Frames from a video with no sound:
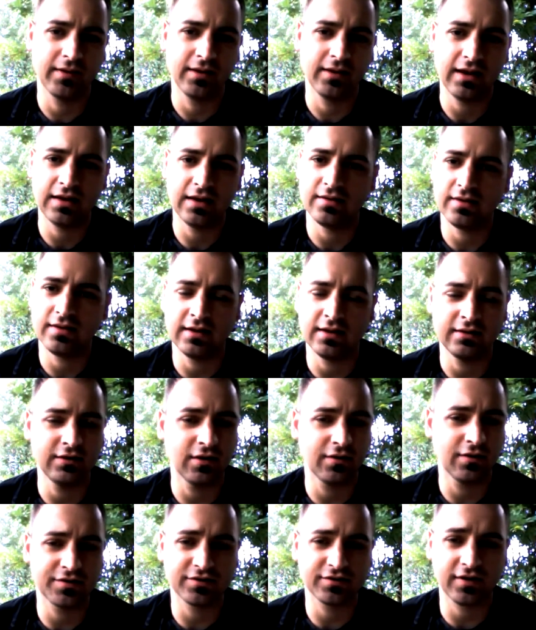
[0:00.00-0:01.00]
And you
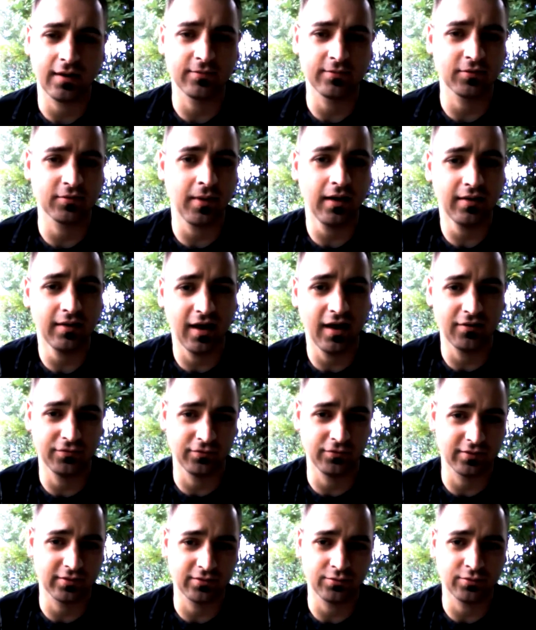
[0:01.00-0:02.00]
know, there's times in my life
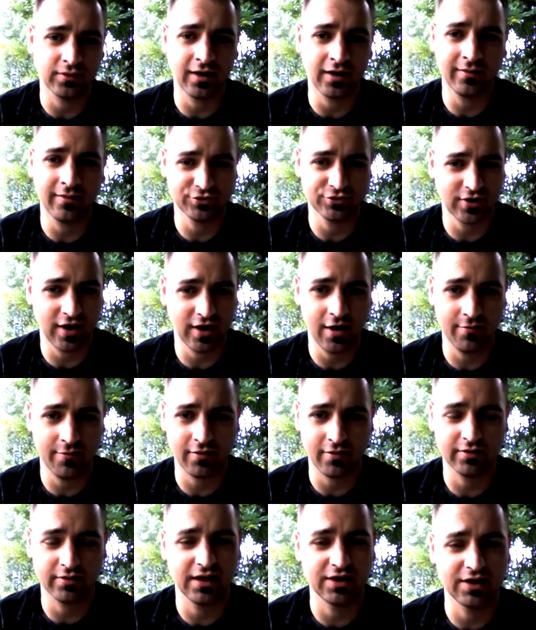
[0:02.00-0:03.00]
where I'm dry in my
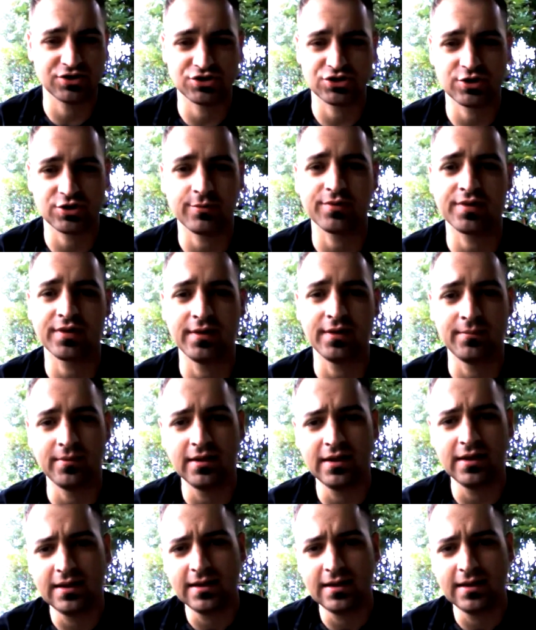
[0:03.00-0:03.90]
relationship with Him,